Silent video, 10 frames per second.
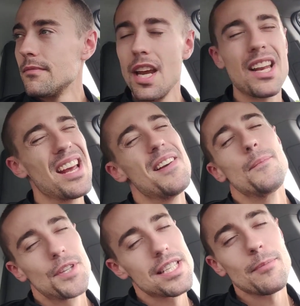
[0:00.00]

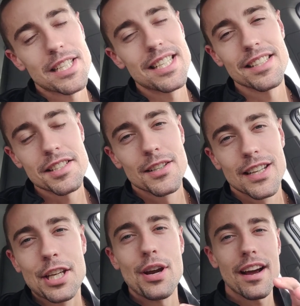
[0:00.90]
does that make sense?
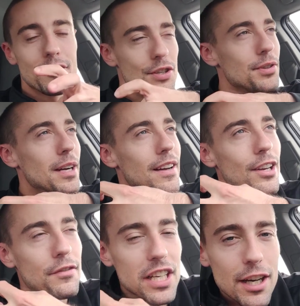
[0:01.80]
Like you have to you
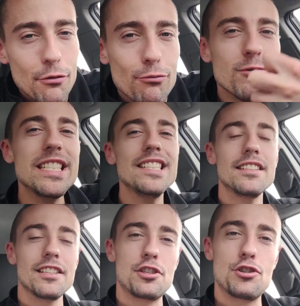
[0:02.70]
have to get
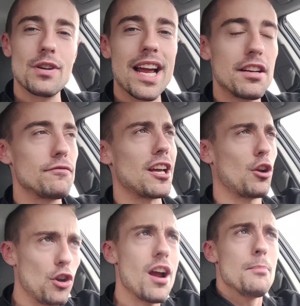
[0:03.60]
rid of this shred of
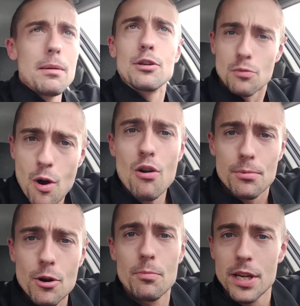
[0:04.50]
like, yeah, maybe
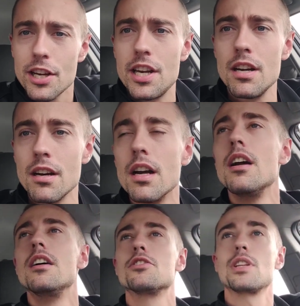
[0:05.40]
tomorrow there will be a cure
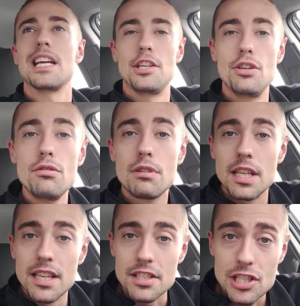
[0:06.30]
so that you
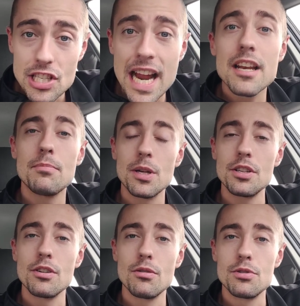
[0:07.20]
can then stand up
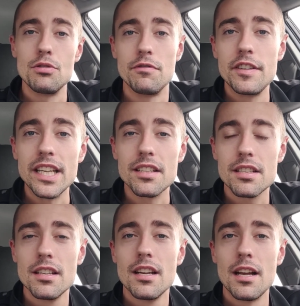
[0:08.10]
on your own two
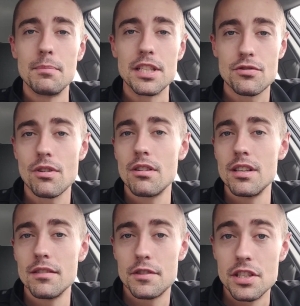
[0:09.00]
feet and be strong
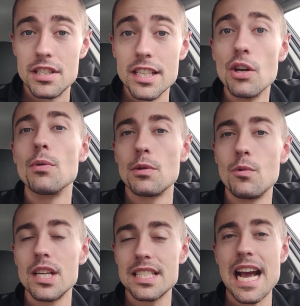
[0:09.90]
enough to deal
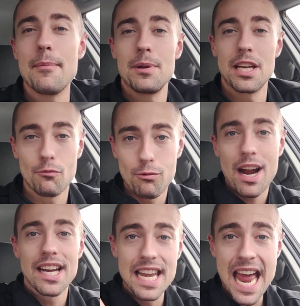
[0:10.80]
with what is happening
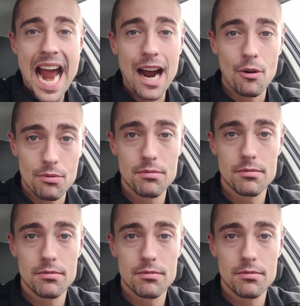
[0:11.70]
right now.